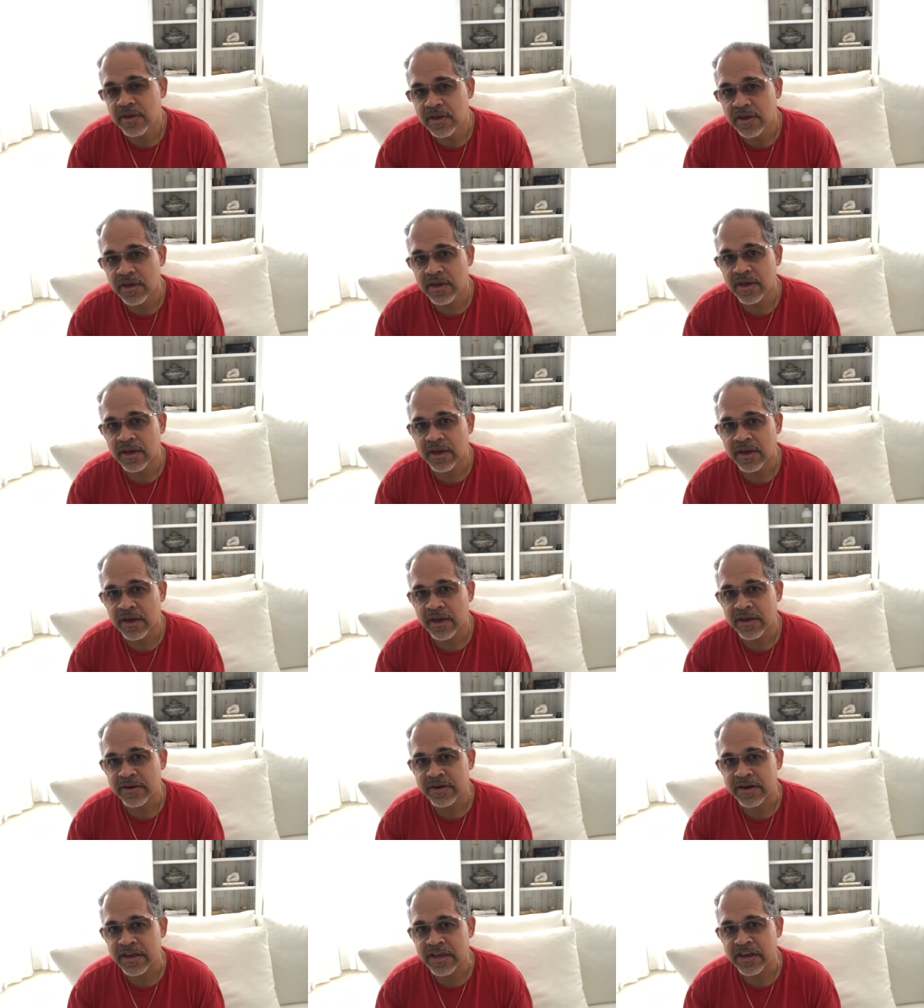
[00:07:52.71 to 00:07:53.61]

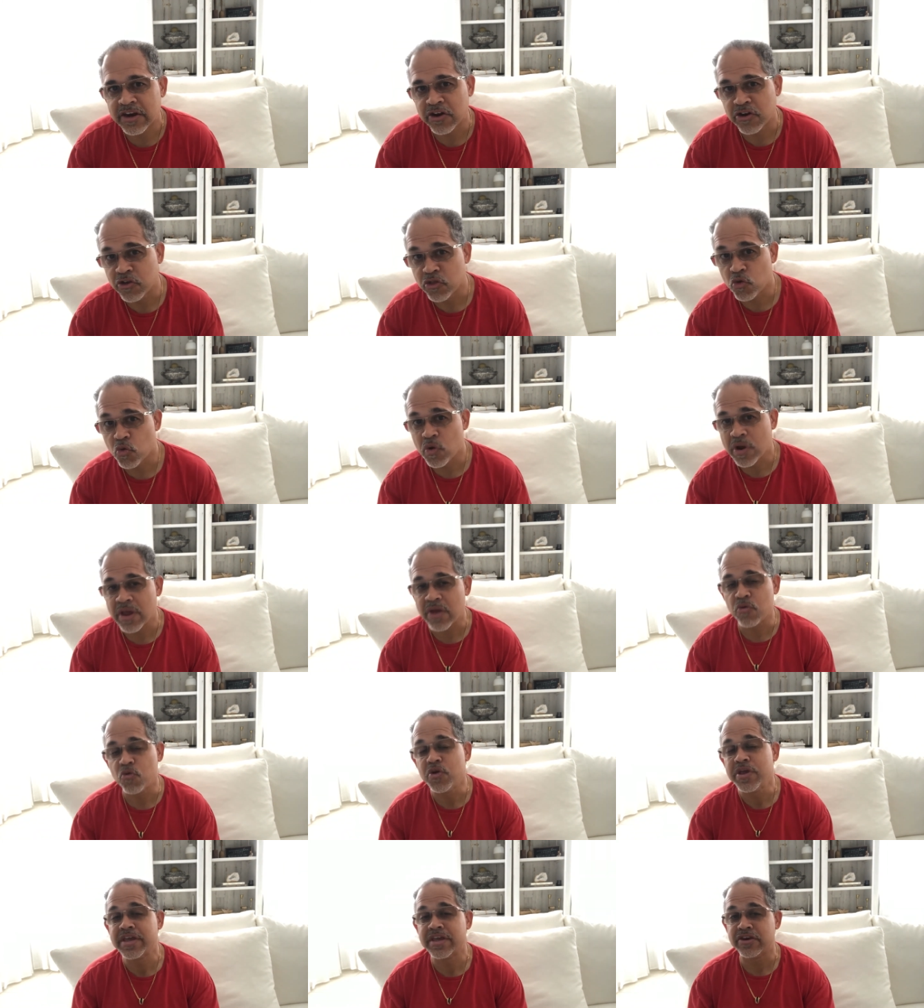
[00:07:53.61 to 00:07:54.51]
And another way
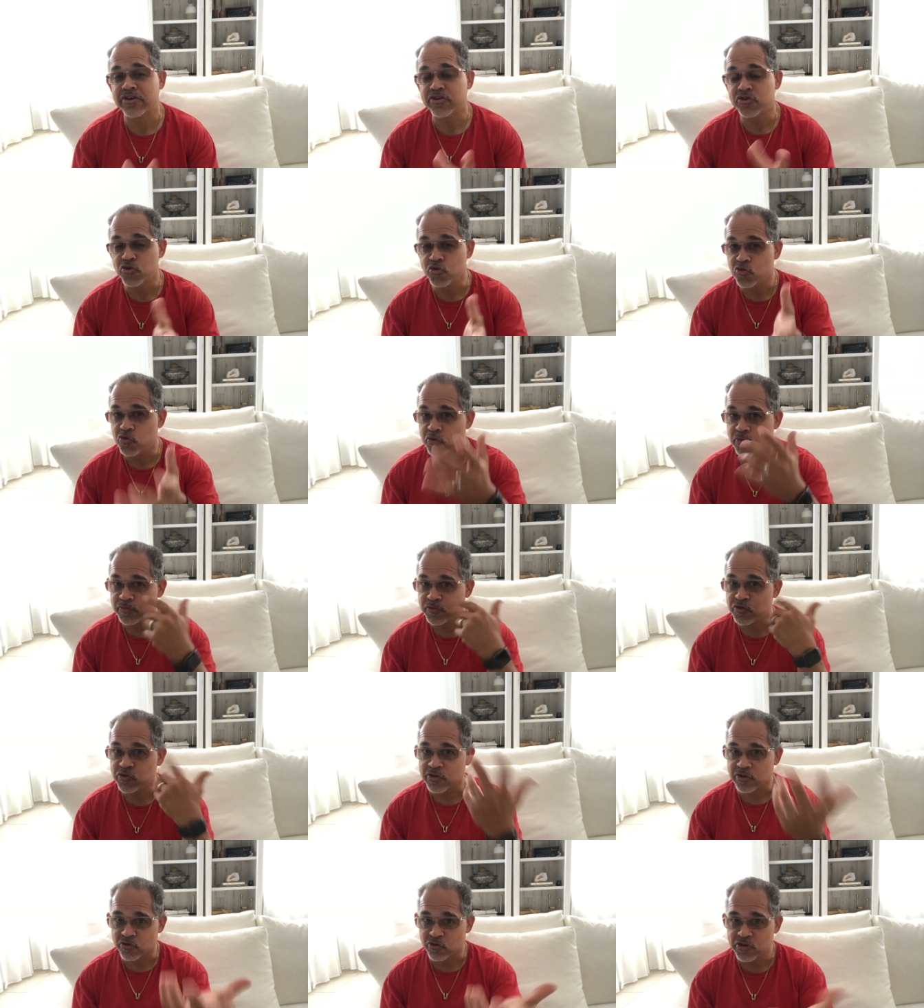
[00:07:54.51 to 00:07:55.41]
we can do to
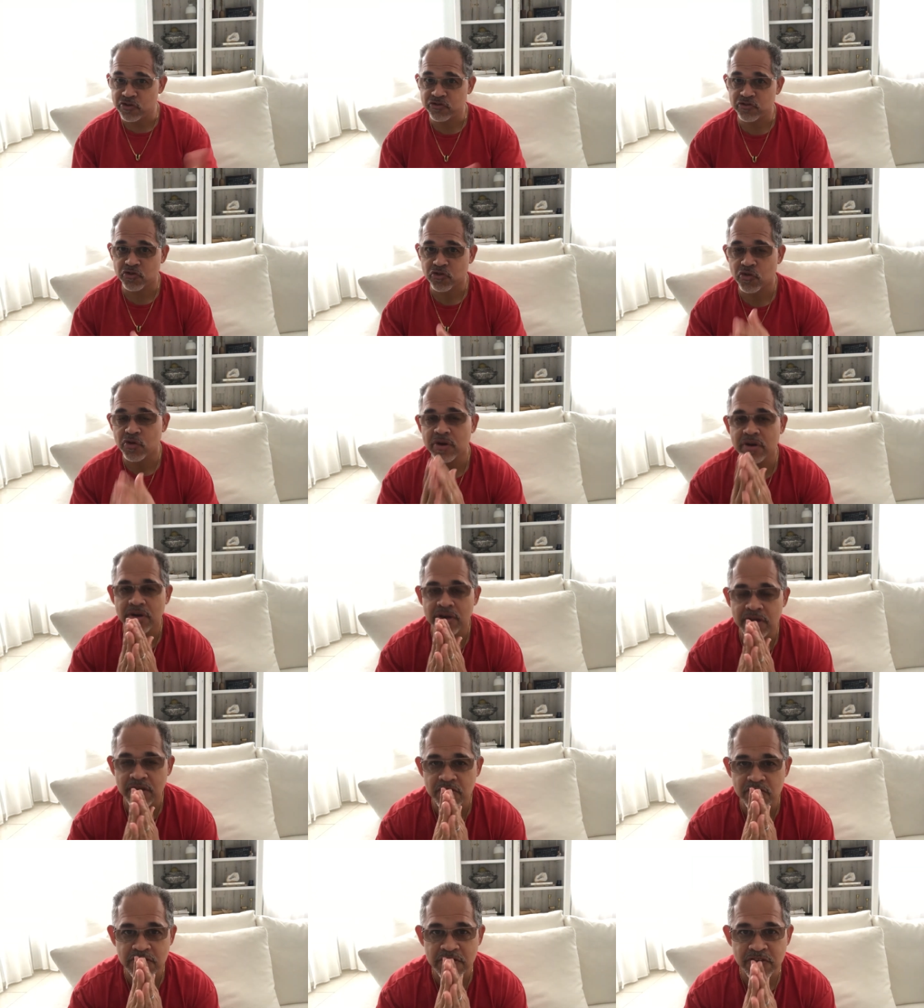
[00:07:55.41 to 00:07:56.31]
increase your credit
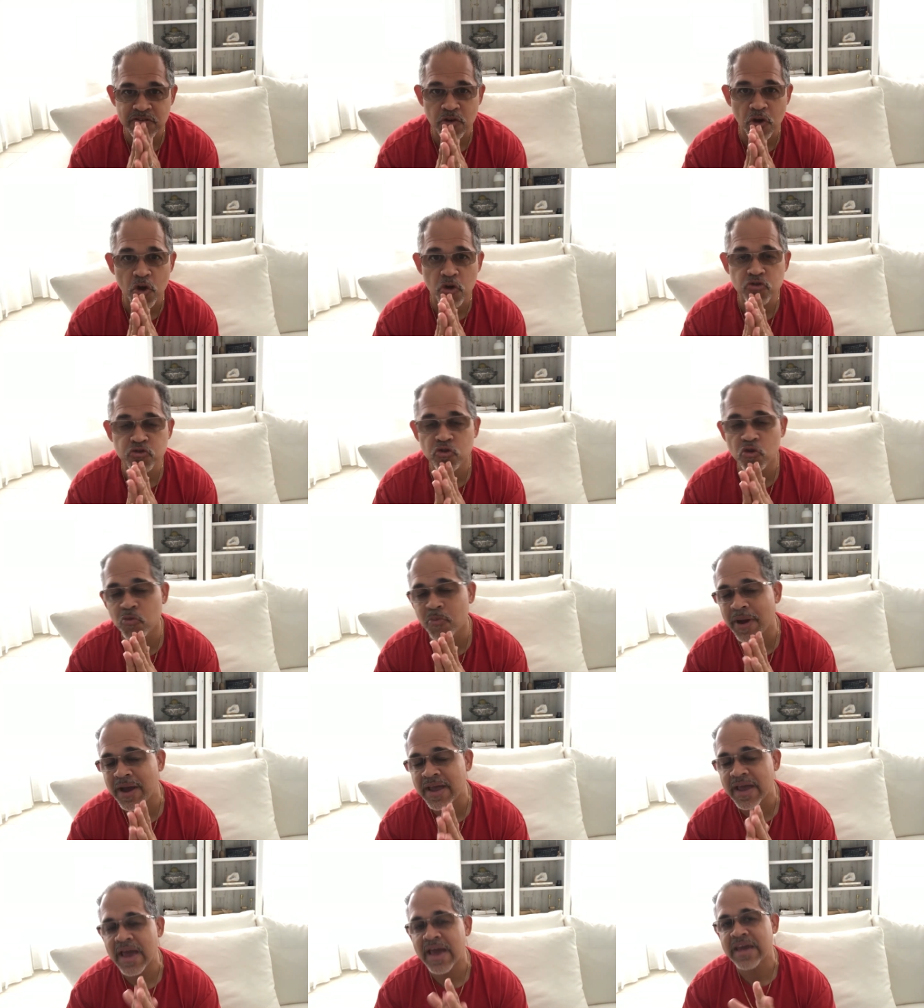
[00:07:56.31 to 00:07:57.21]
age is also by
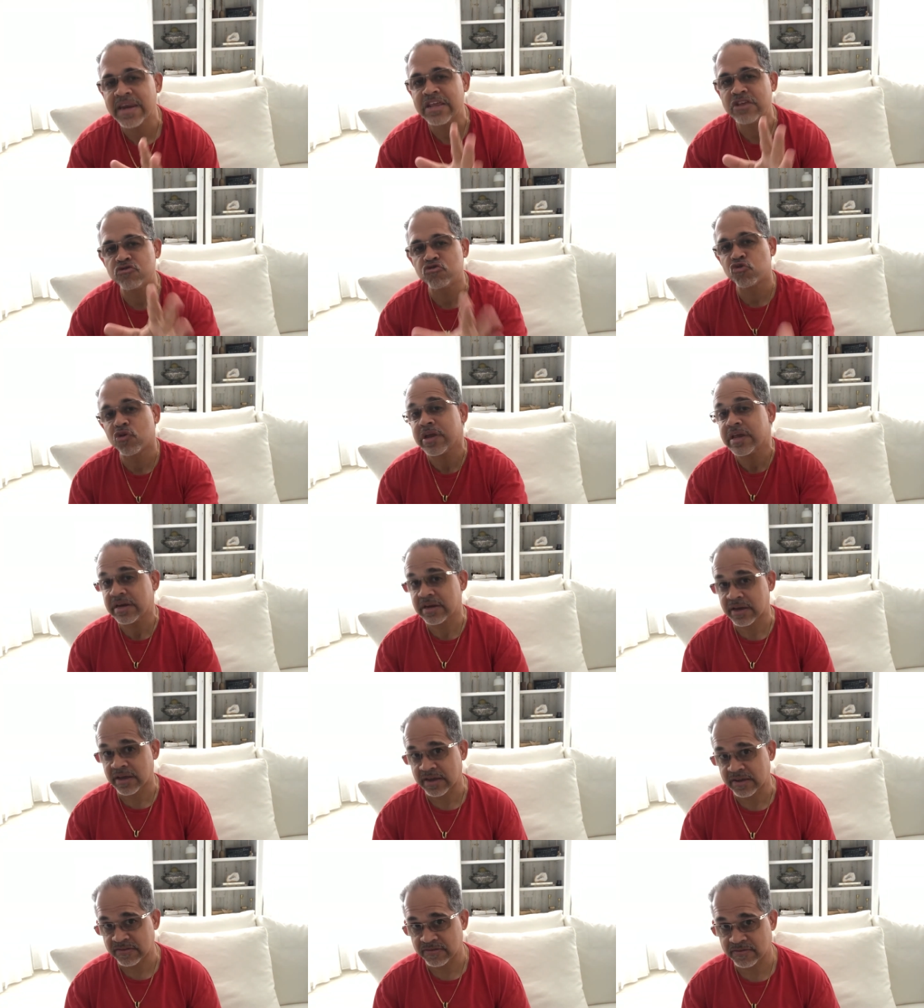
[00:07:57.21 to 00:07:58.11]
adding trade
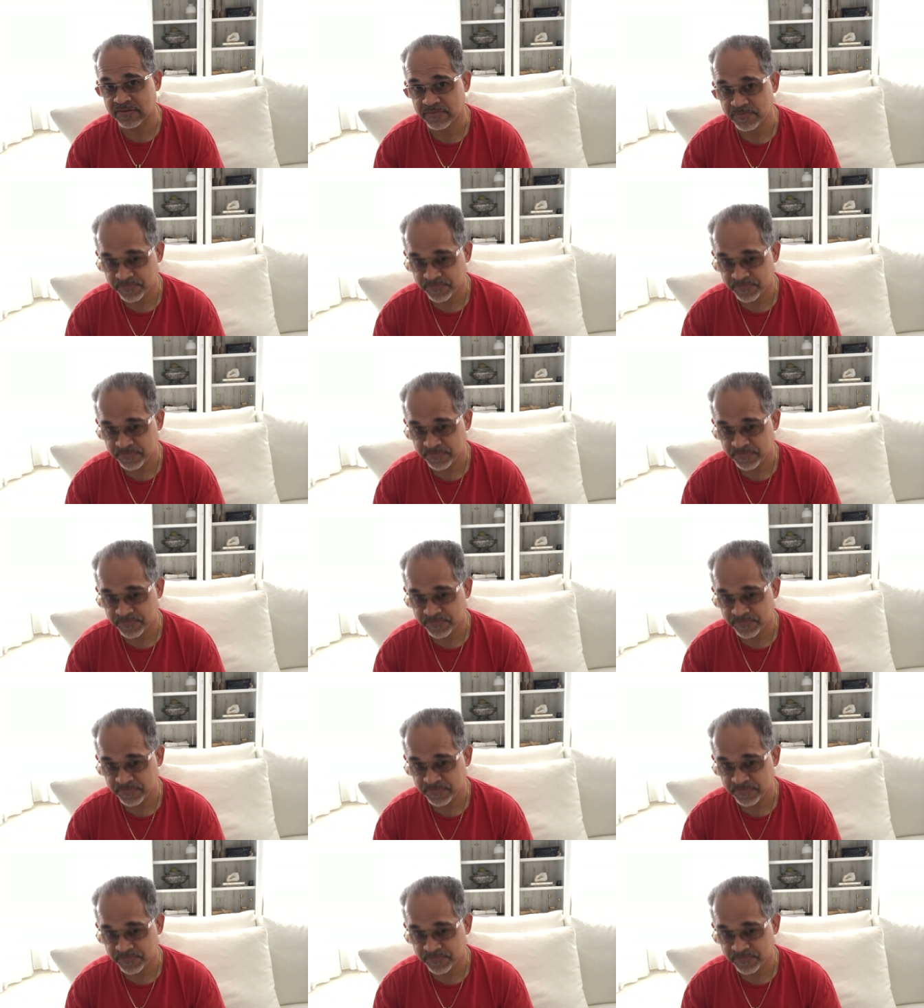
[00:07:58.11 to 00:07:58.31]
lines.